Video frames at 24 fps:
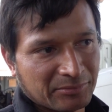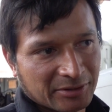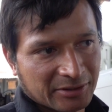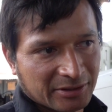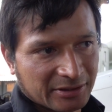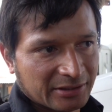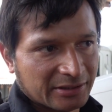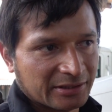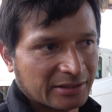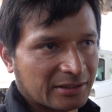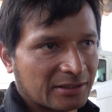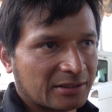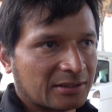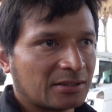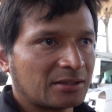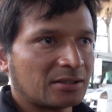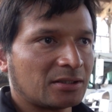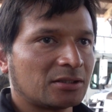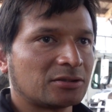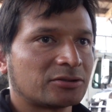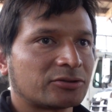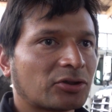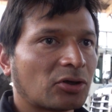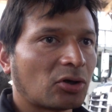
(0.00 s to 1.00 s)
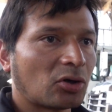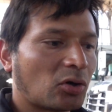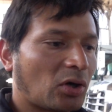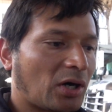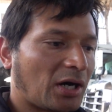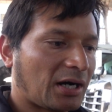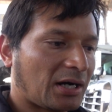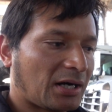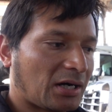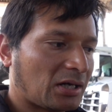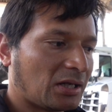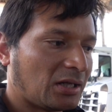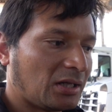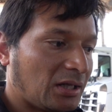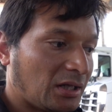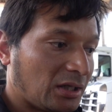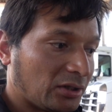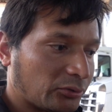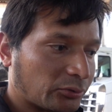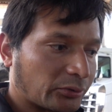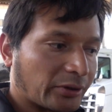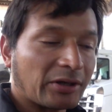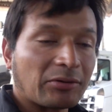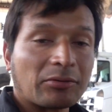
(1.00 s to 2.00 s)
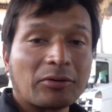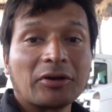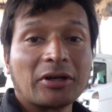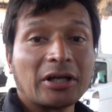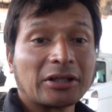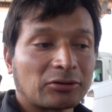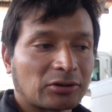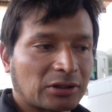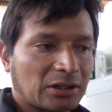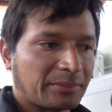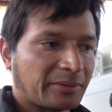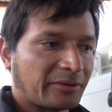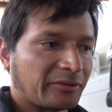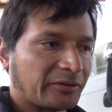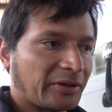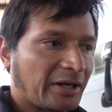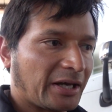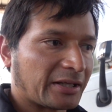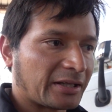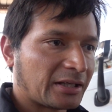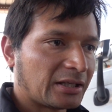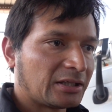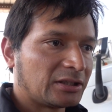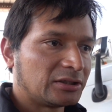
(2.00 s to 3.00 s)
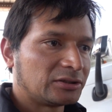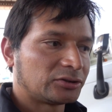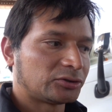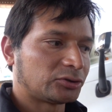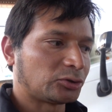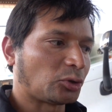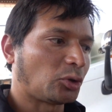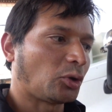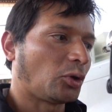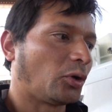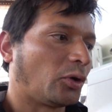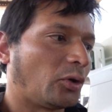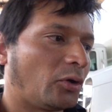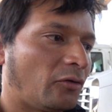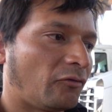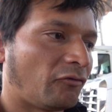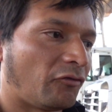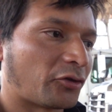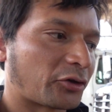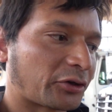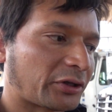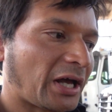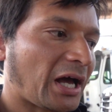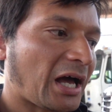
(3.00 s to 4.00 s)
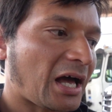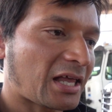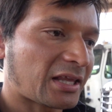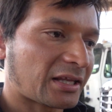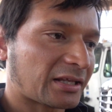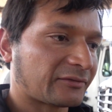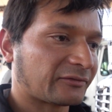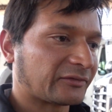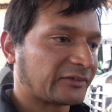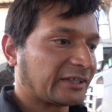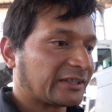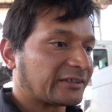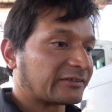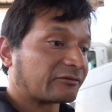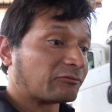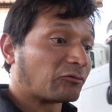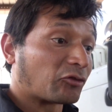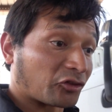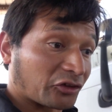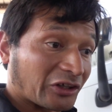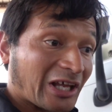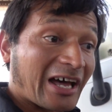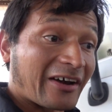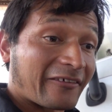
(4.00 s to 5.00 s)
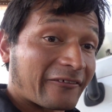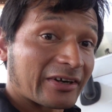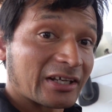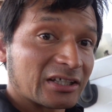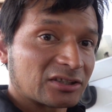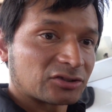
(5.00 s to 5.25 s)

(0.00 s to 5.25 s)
immediately. So uh, today we want to talk about that. So for that, for that